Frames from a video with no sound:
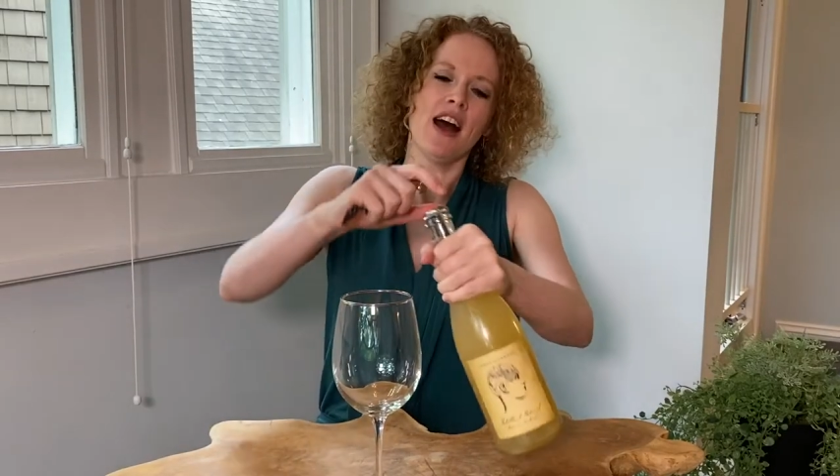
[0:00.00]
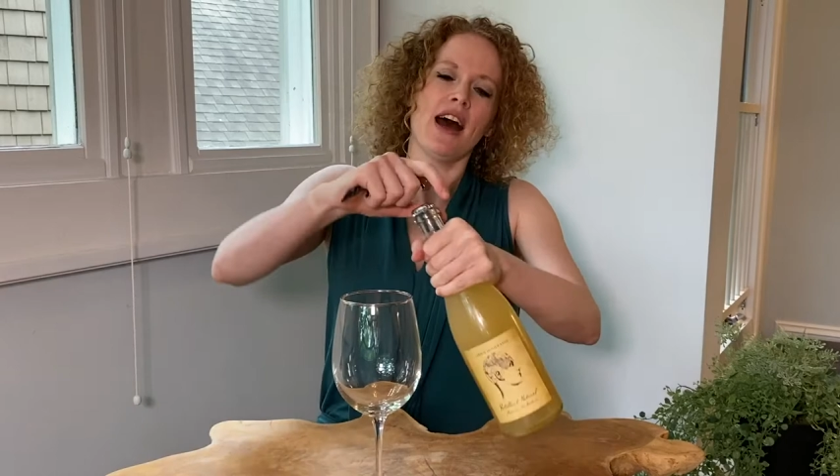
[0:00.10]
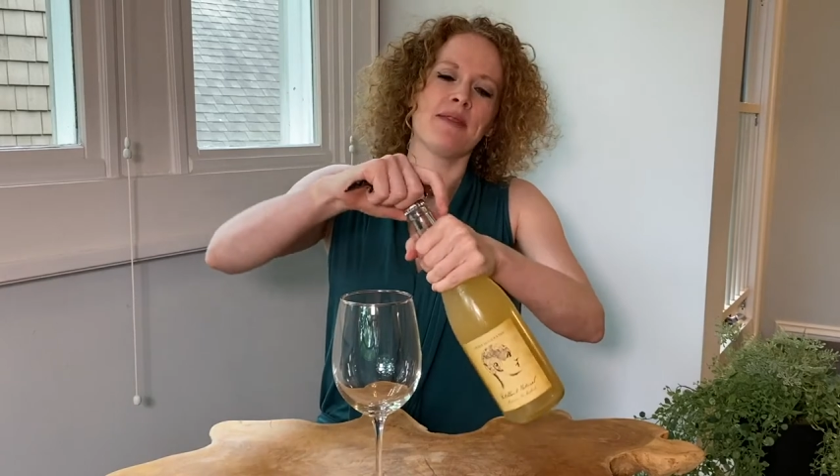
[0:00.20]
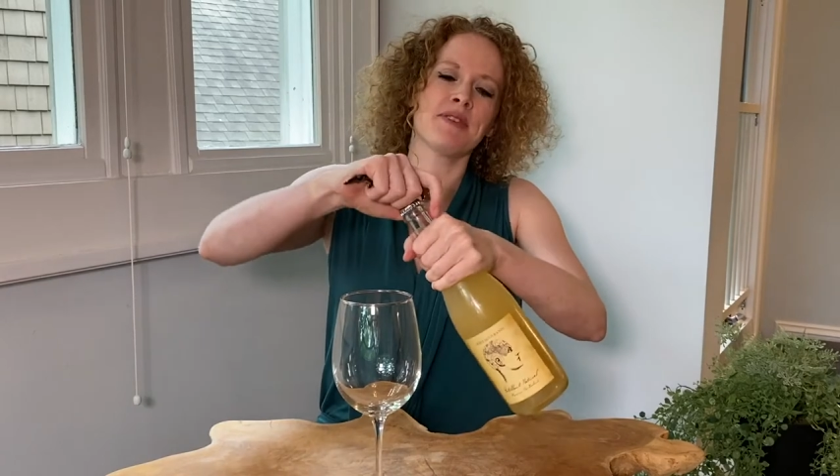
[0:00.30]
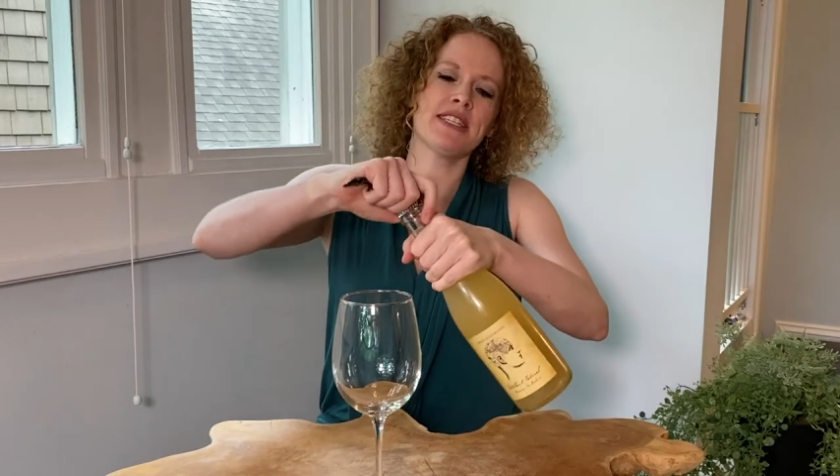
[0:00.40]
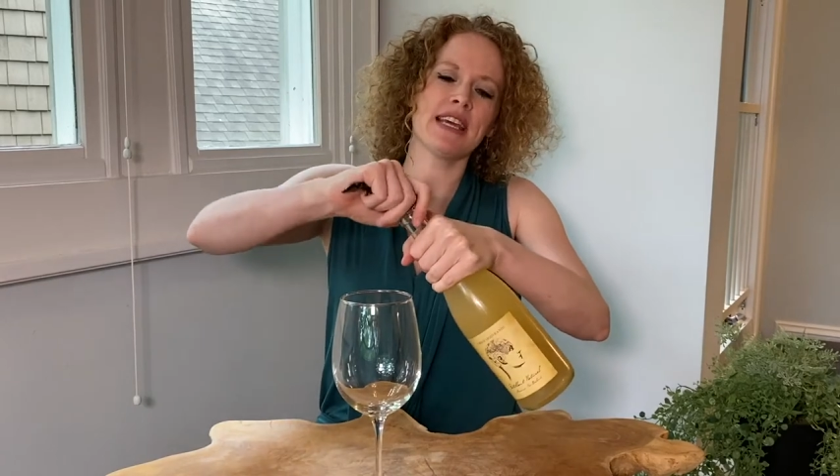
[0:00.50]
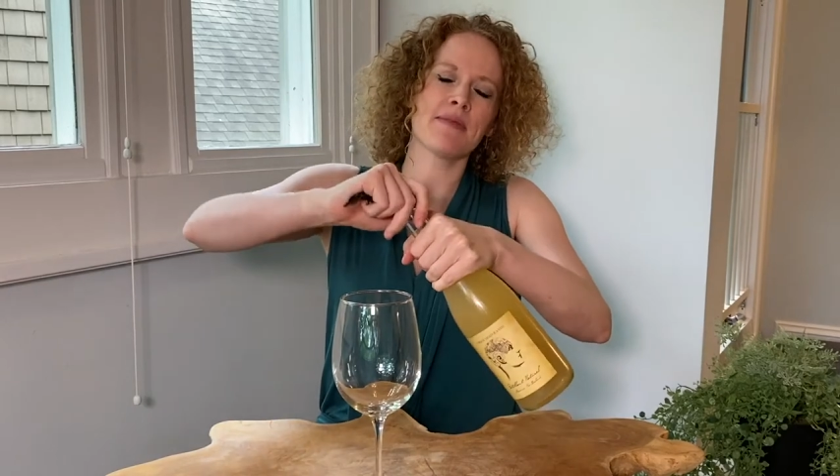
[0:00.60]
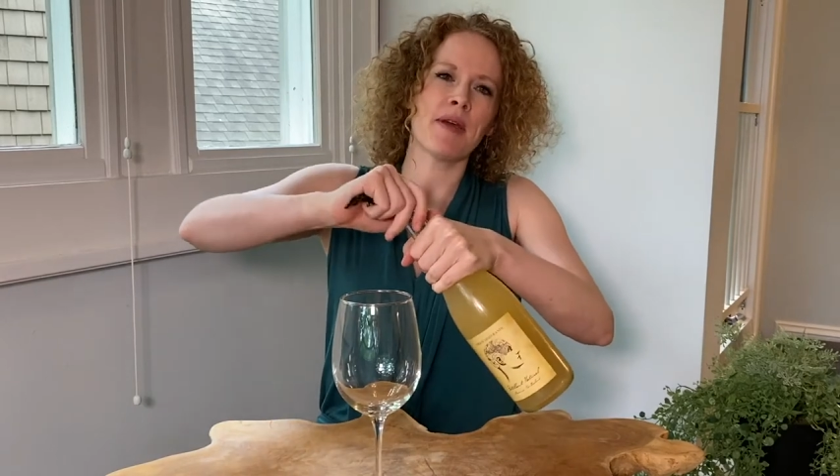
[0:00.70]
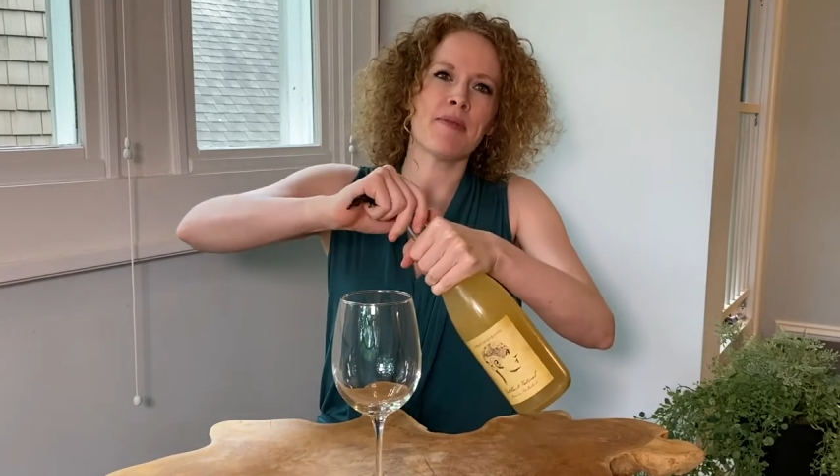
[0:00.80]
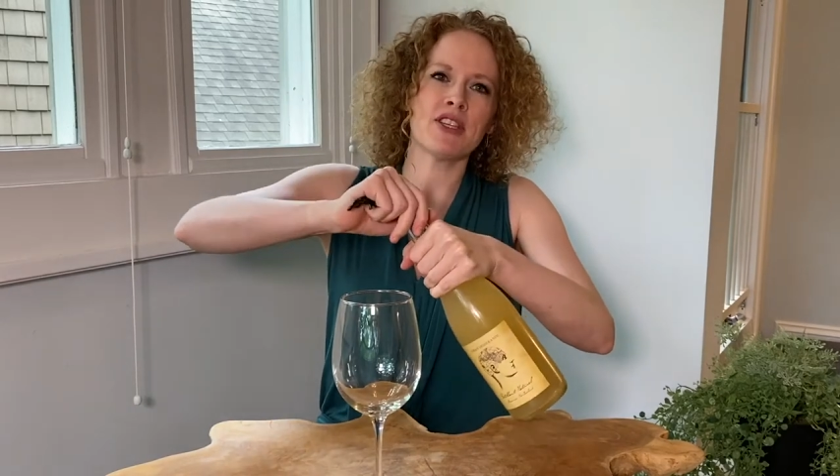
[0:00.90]
I'm staying at
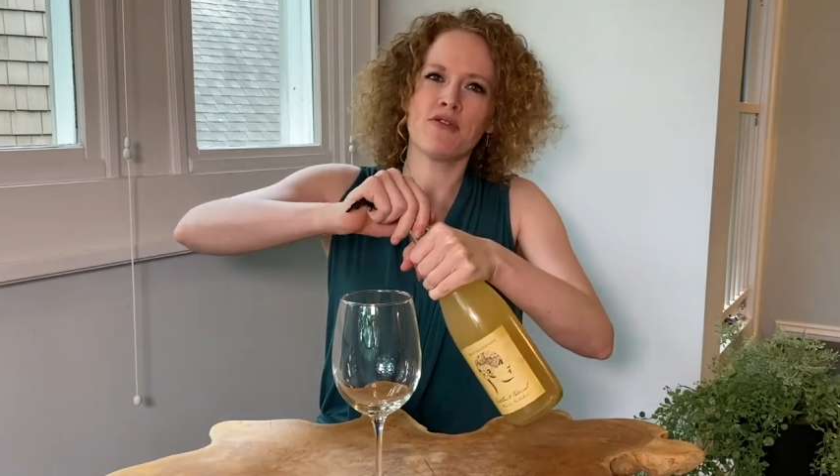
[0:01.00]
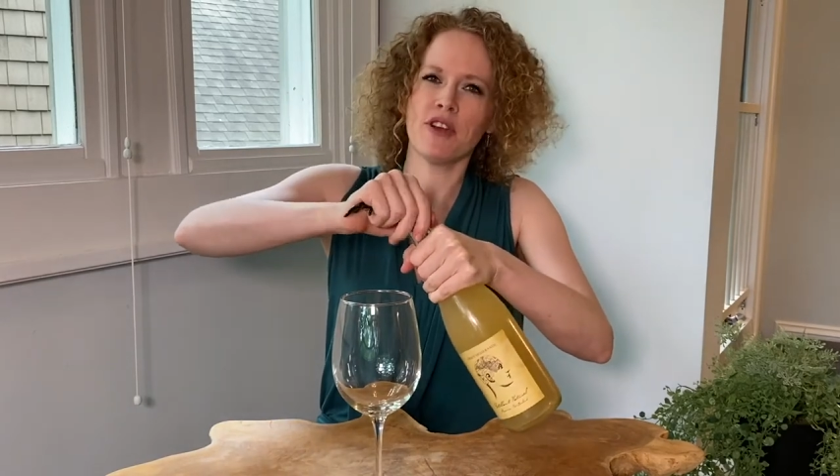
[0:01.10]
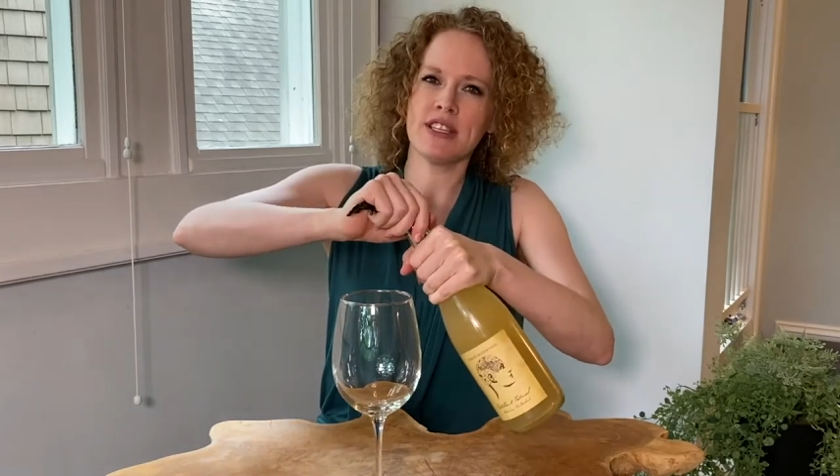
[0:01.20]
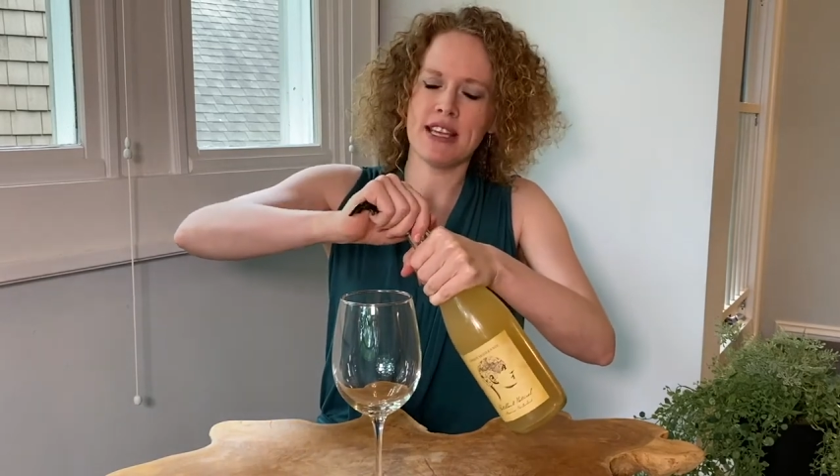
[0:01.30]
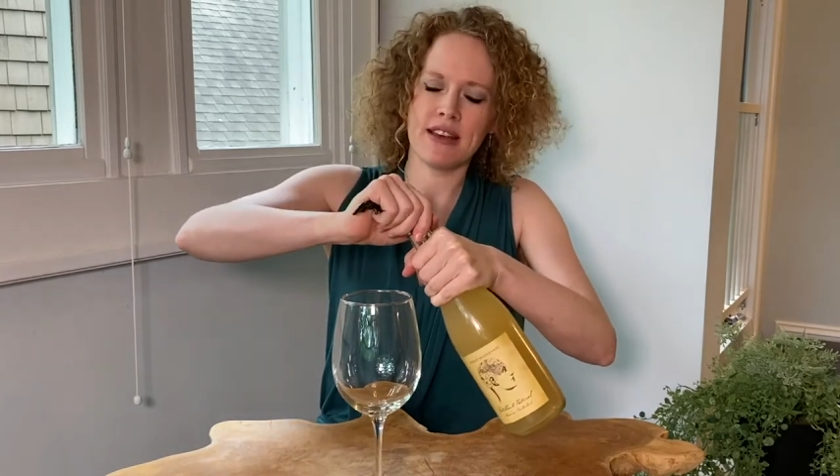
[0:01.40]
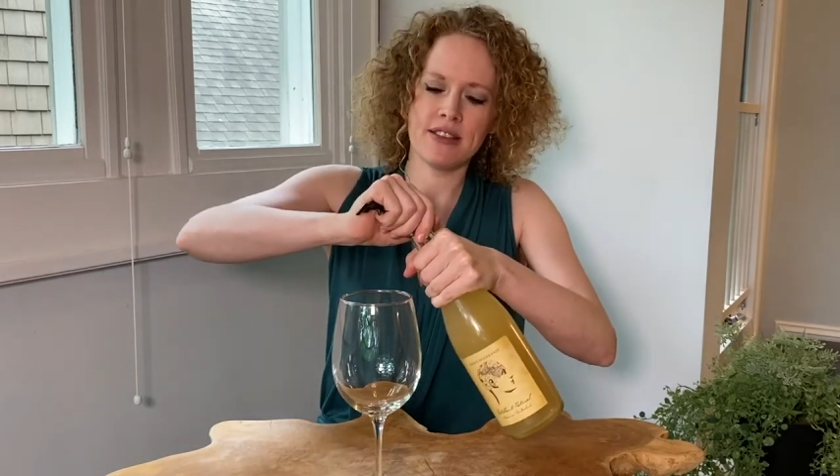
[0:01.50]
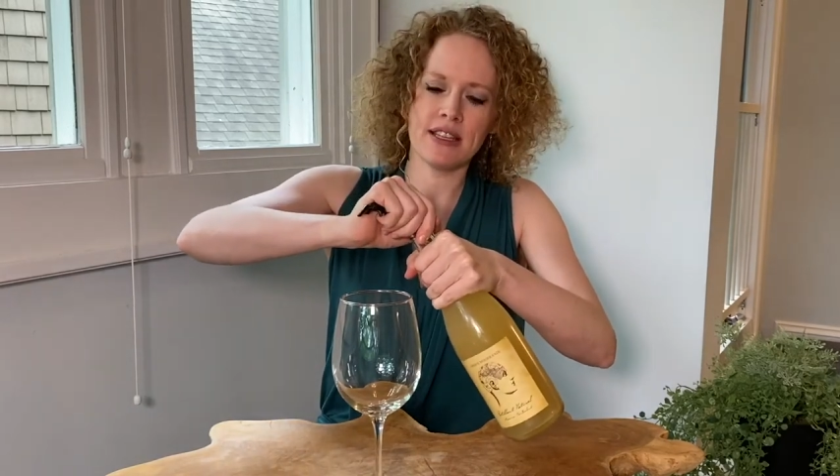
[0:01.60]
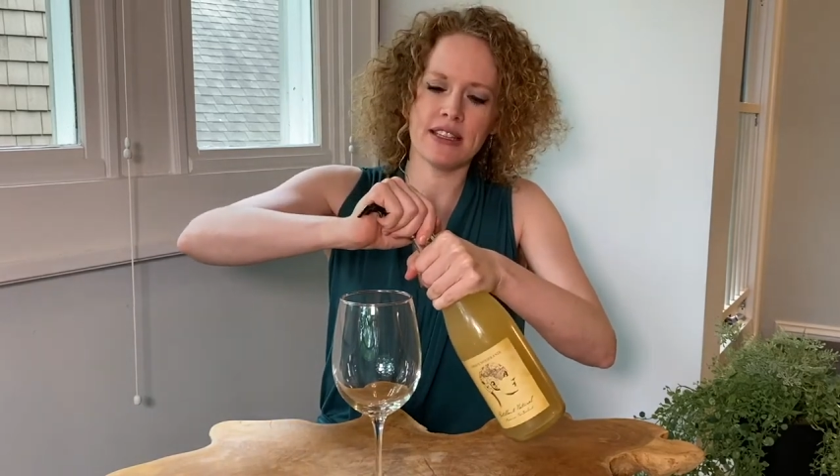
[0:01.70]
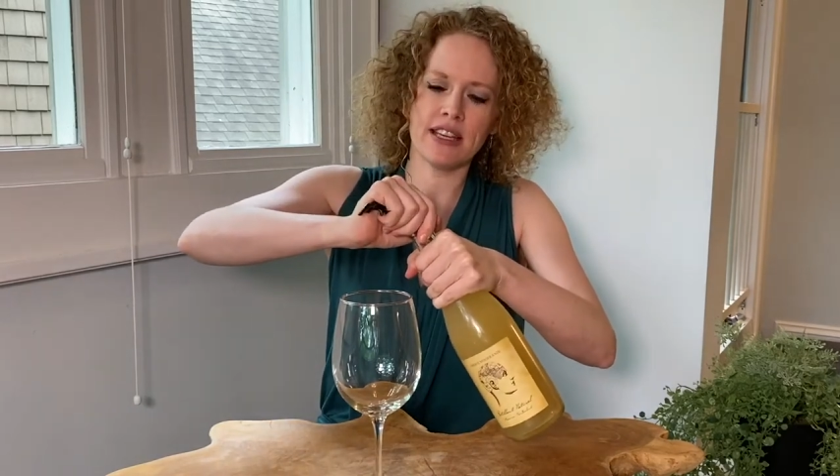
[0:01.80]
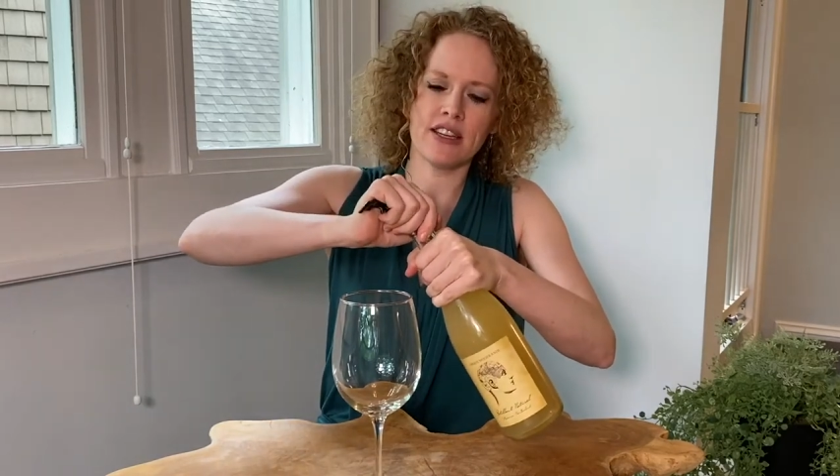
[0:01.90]
my best friend's house
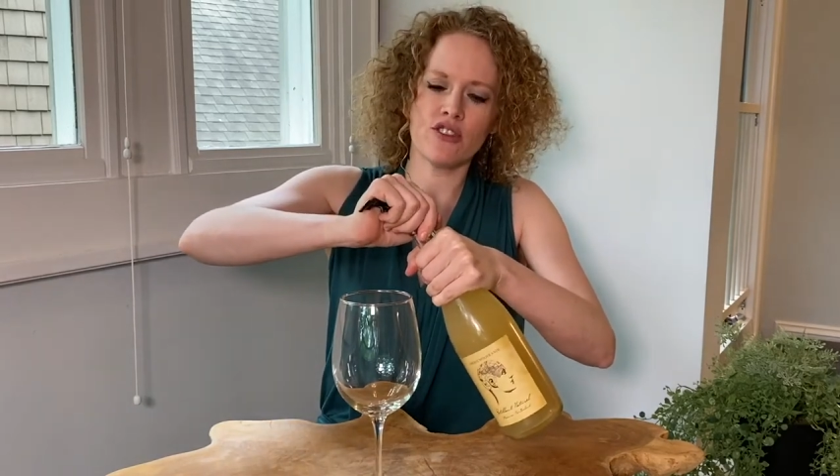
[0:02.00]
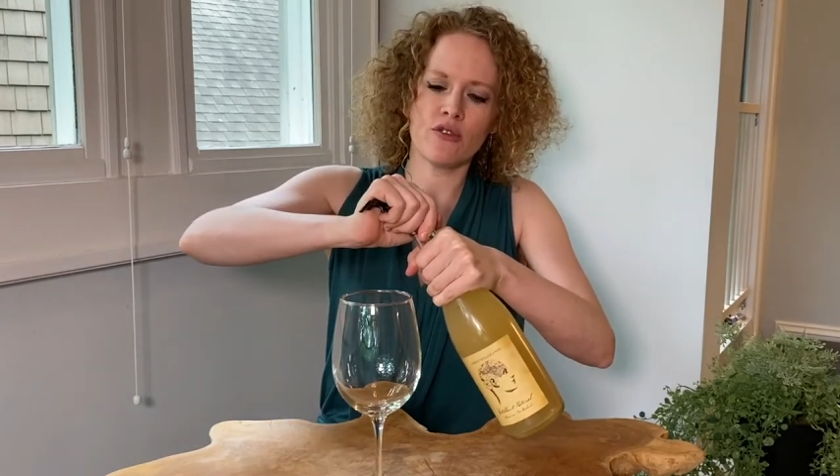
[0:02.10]
in Atlanta,